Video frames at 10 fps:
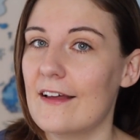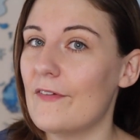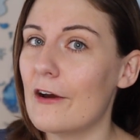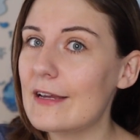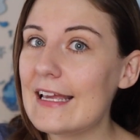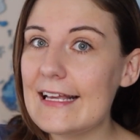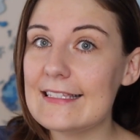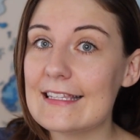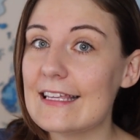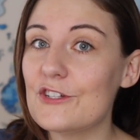Very
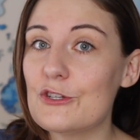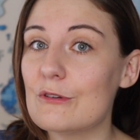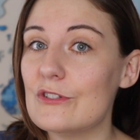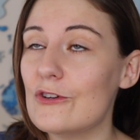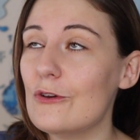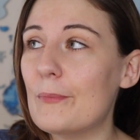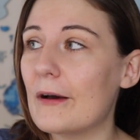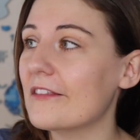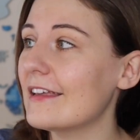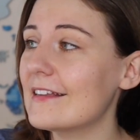easy things you can do,
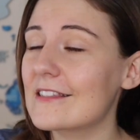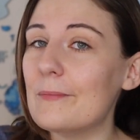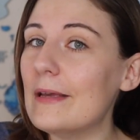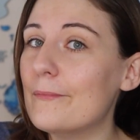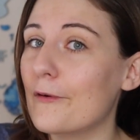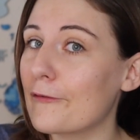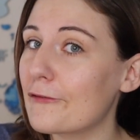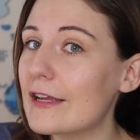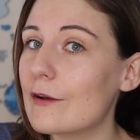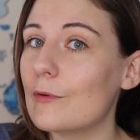but things that people
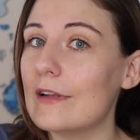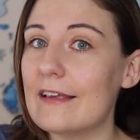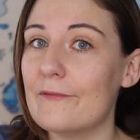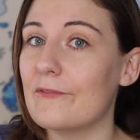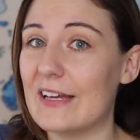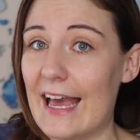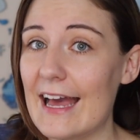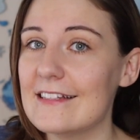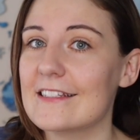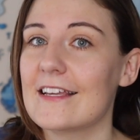frequently
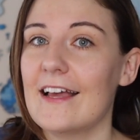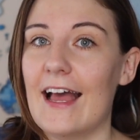forget,